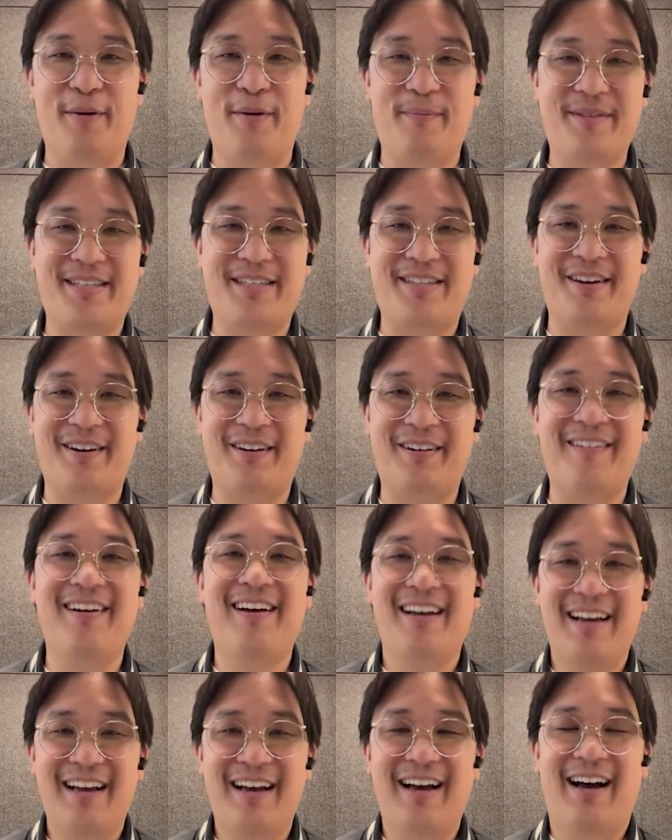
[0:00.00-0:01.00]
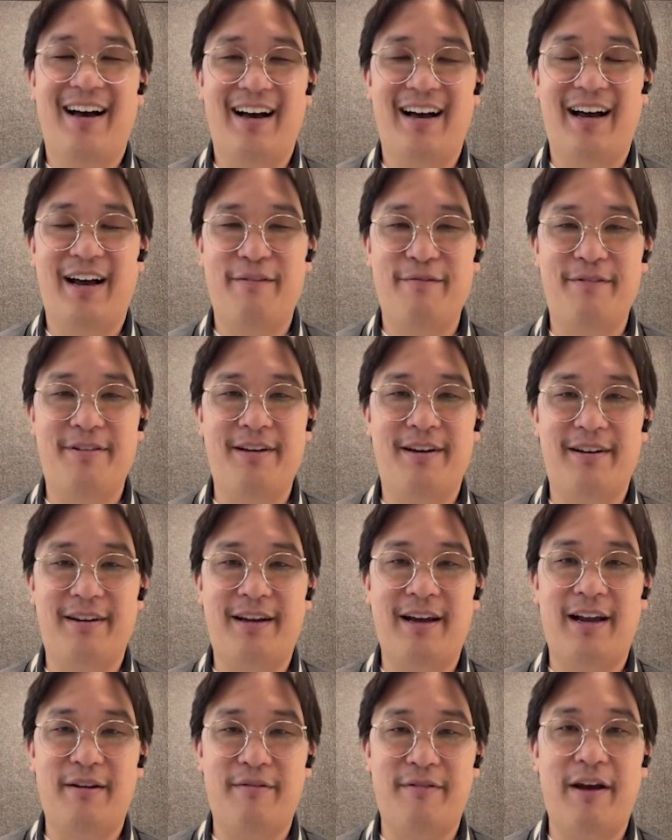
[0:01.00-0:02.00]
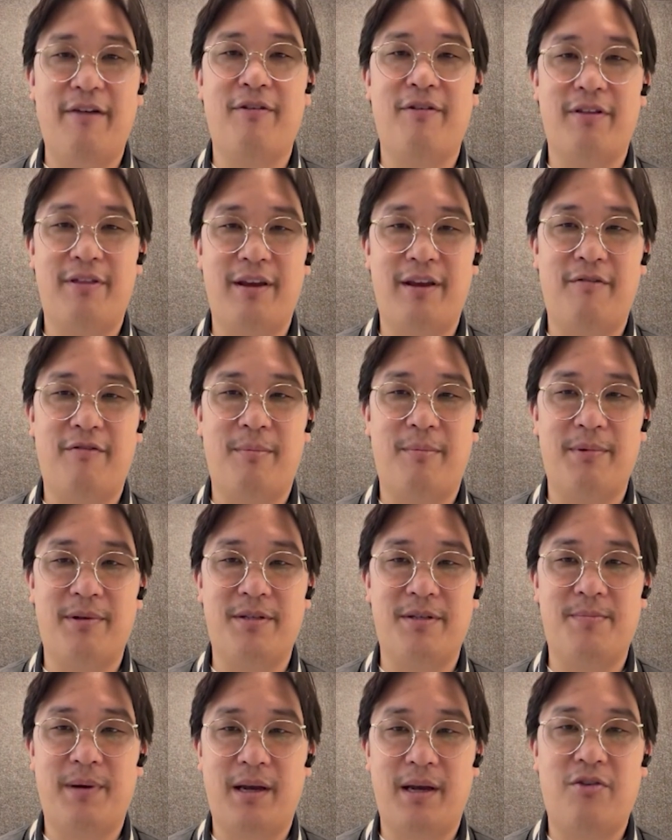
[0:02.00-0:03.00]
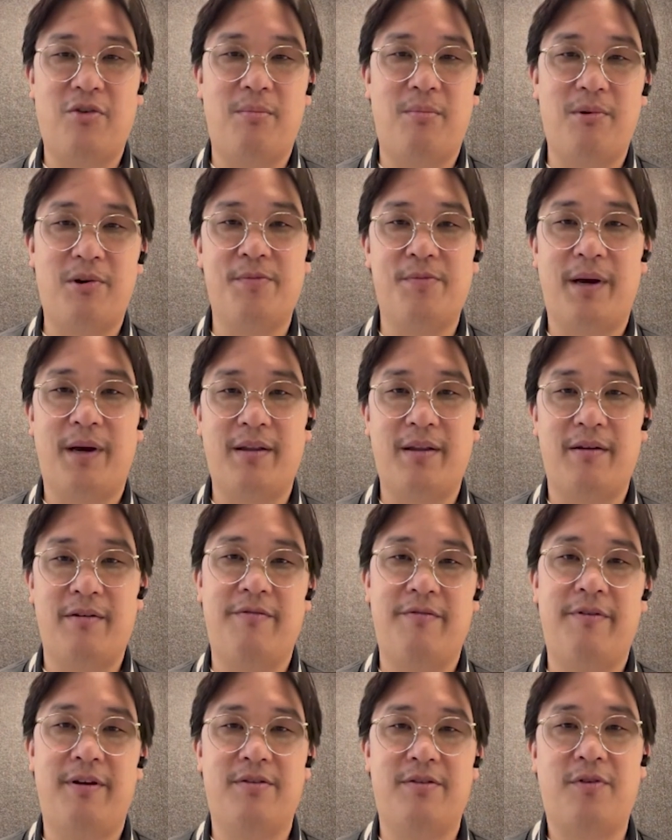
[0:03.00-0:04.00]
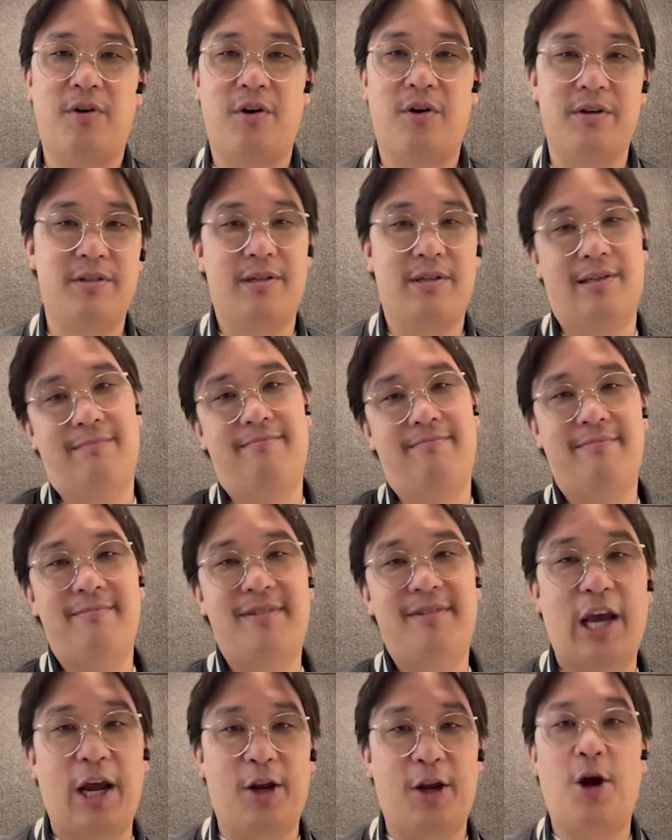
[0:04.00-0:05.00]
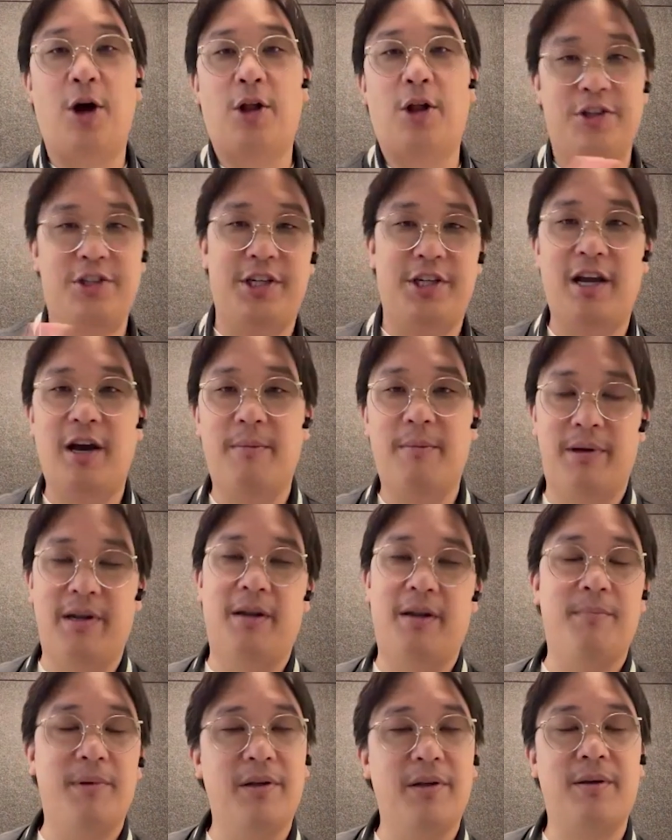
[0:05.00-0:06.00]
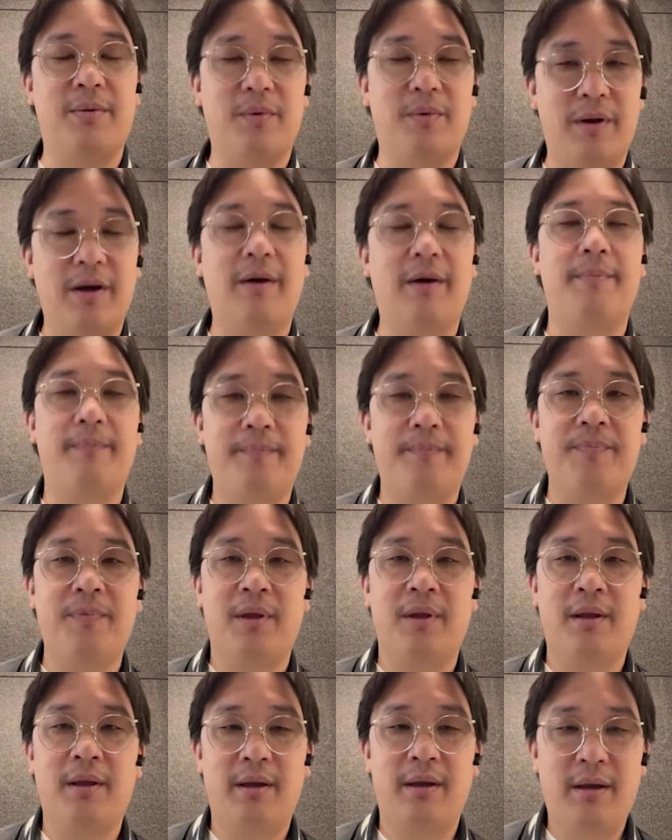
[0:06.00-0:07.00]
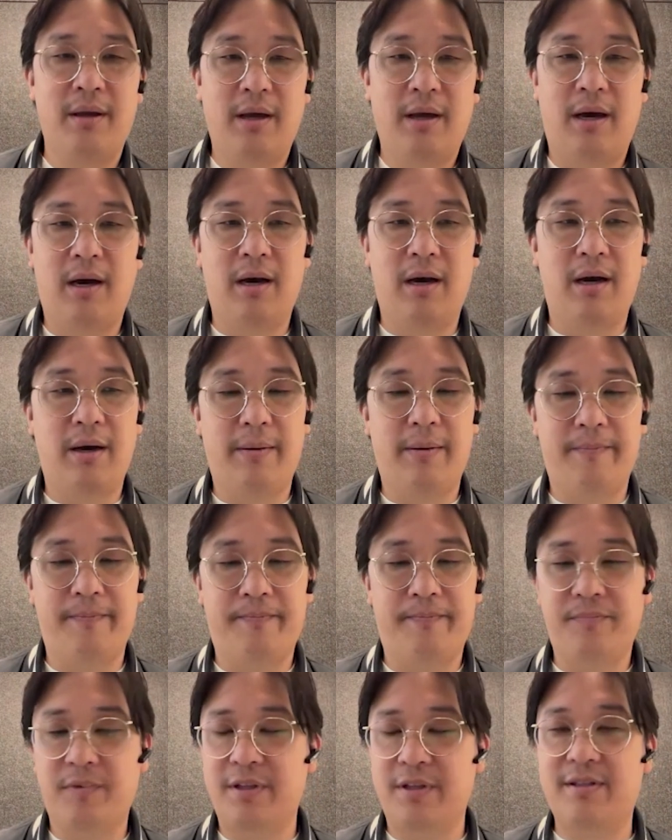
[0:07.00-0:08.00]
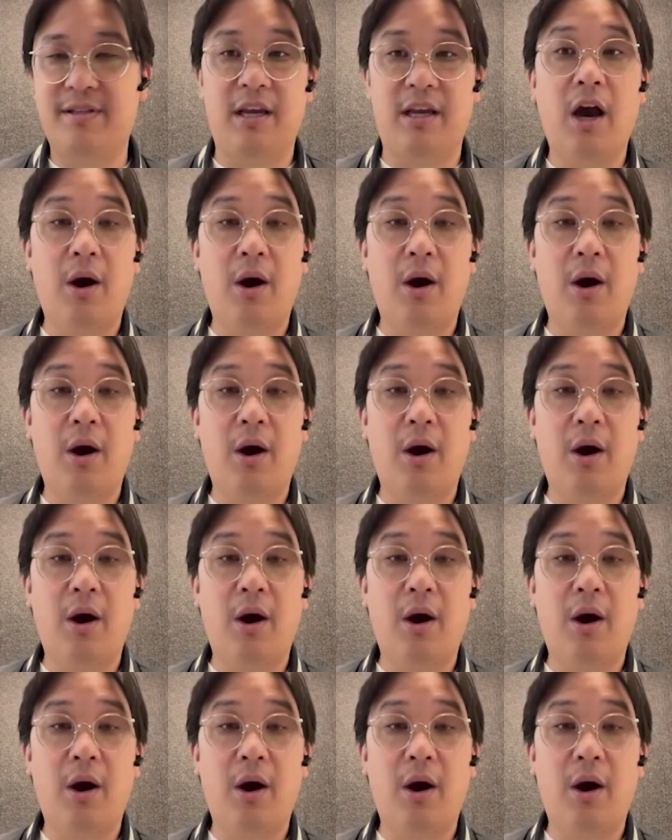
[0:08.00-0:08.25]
So I've done kind of everything from a spectrum perspective as far as a technology company and building one up. Let's see.